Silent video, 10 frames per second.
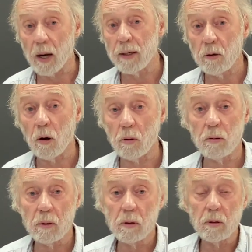I know
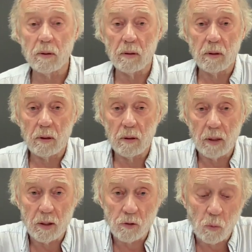
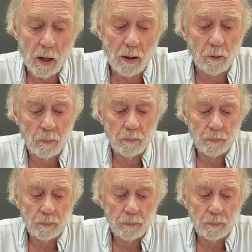as well.